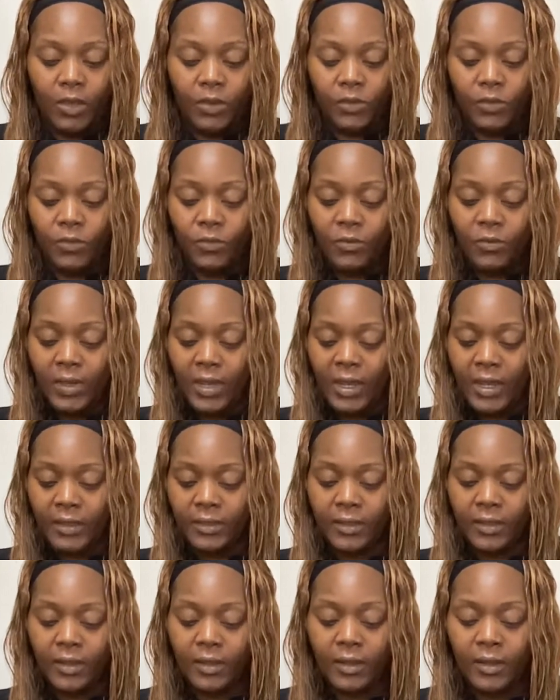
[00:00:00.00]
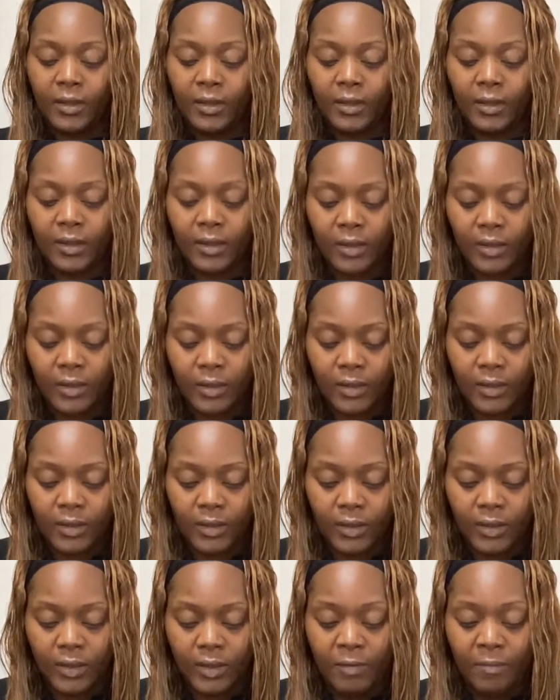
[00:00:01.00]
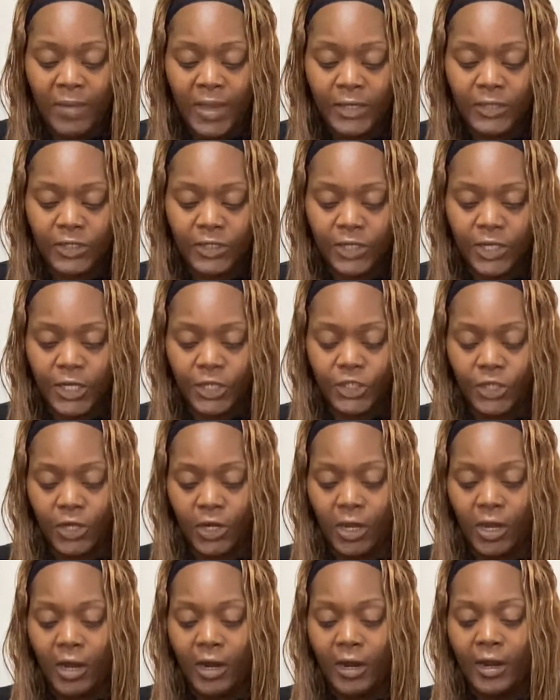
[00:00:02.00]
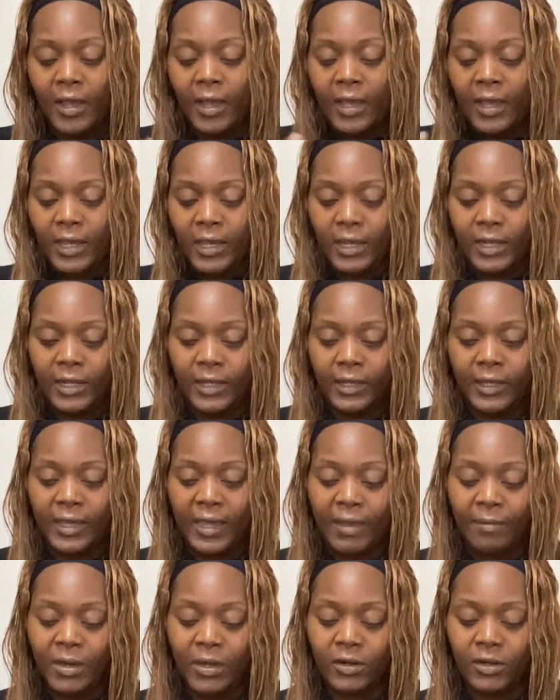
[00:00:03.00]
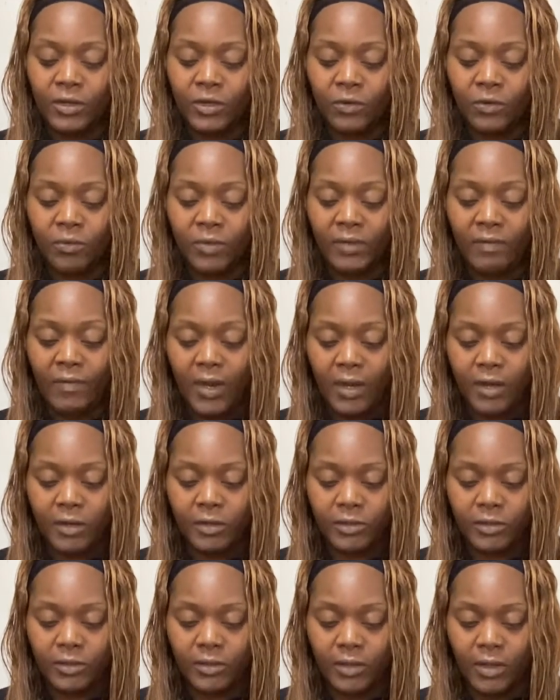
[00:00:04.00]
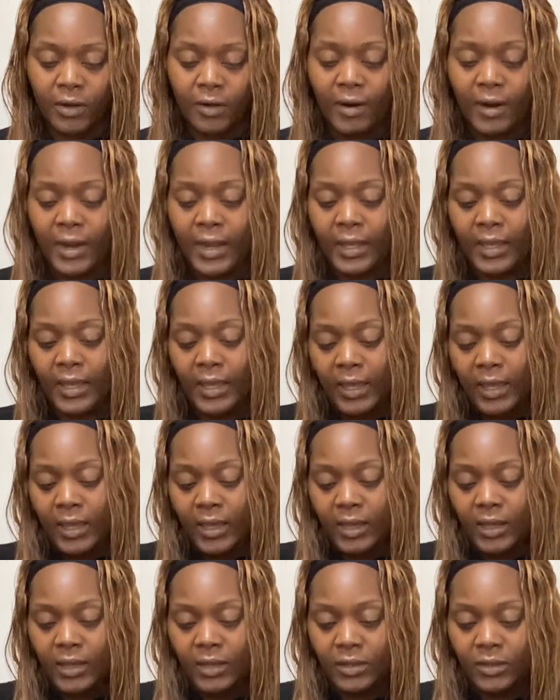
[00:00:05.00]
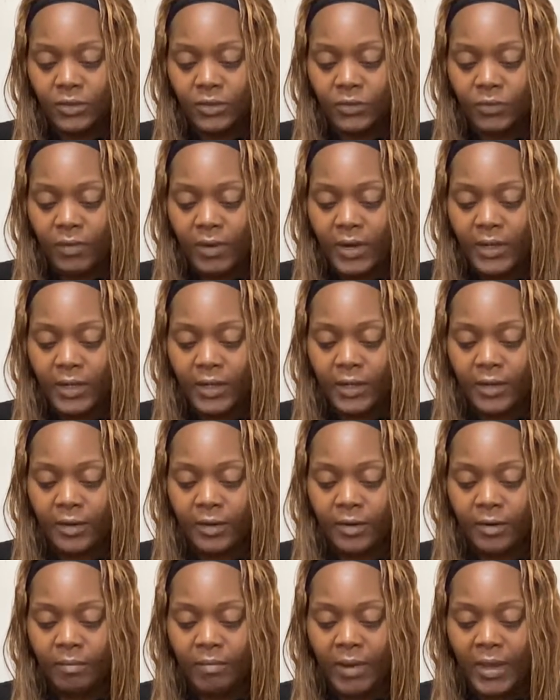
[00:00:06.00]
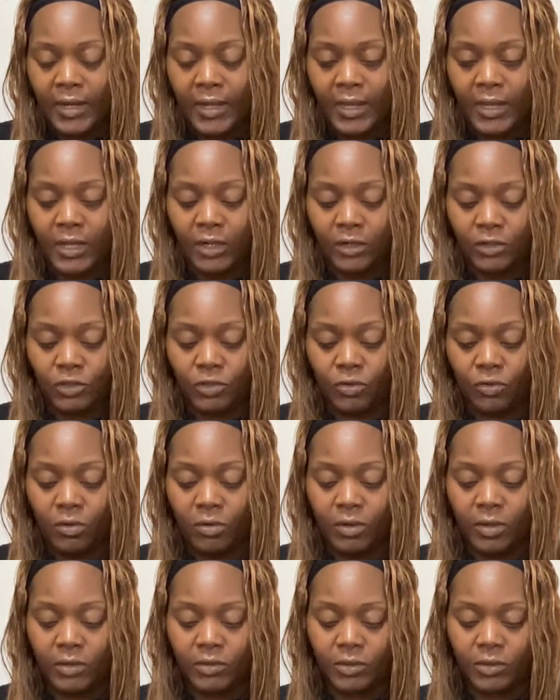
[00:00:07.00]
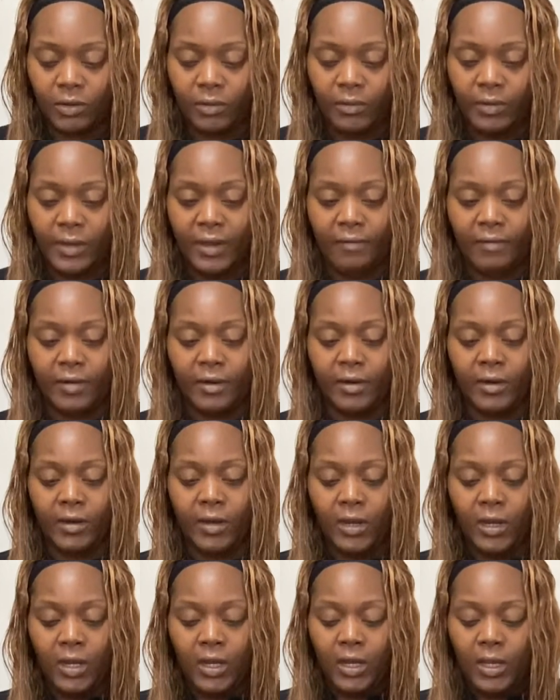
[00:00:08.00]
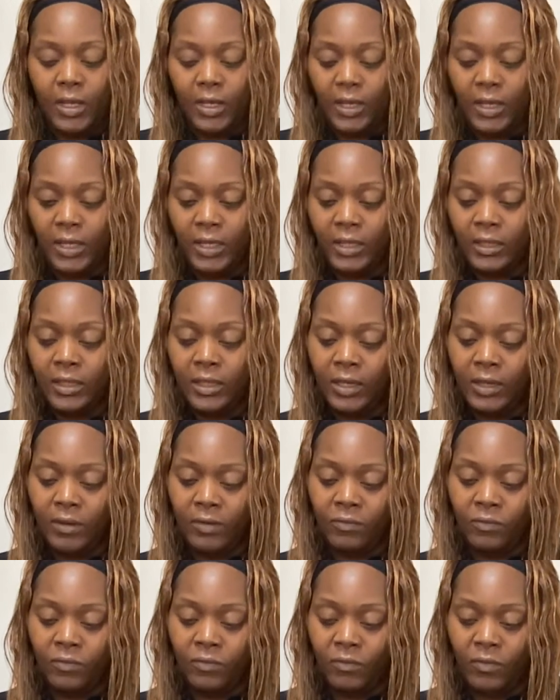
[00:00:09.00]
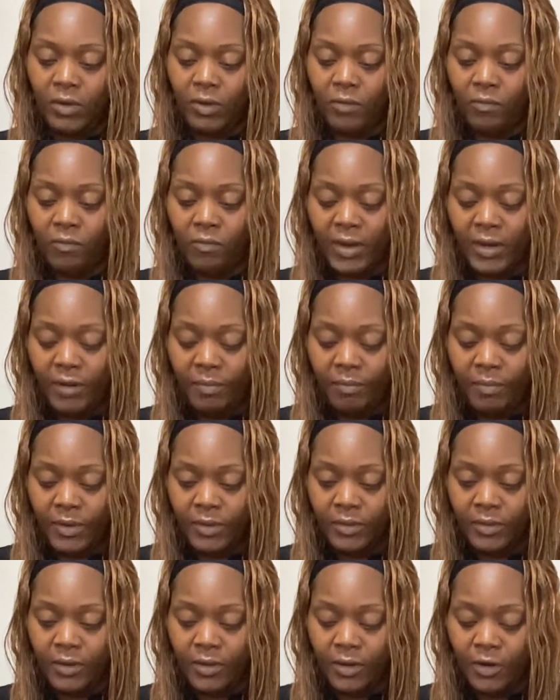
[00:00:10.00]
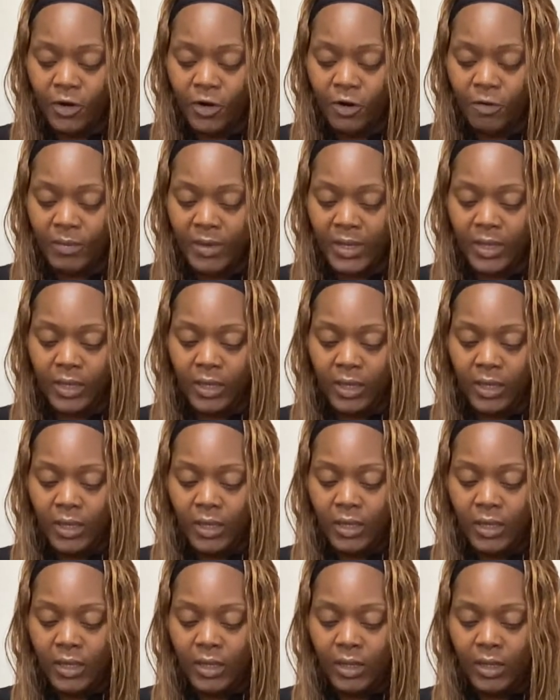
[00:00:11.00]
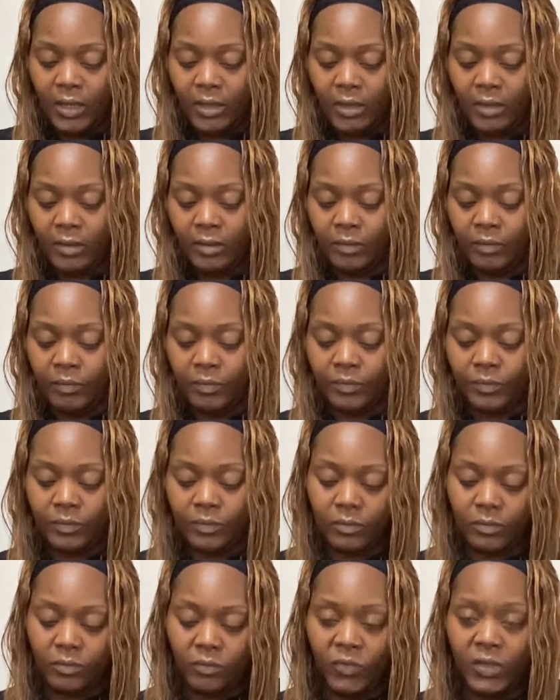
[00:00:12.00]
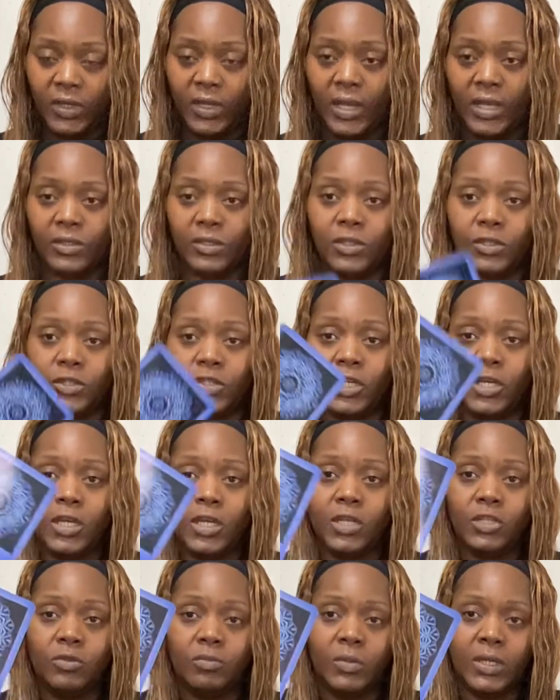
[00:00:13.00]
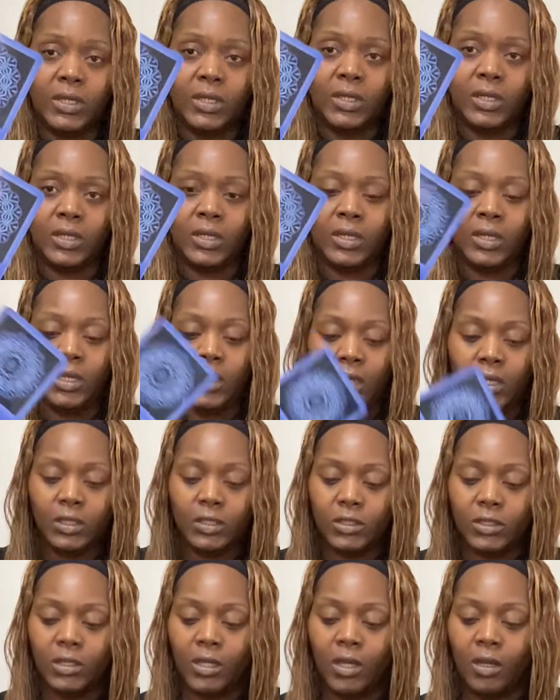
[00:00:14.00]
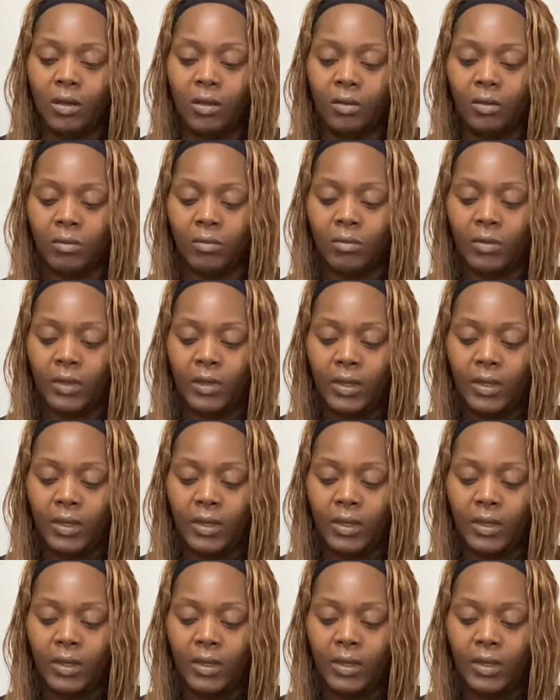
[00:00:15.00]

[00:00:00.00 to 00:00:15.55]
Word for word: you got the imagination card, and it came out in the reverse, all right? And it's right here by the Eight of Swords or whatever. And then right up under the Hermit, um, we got the Judgment. So,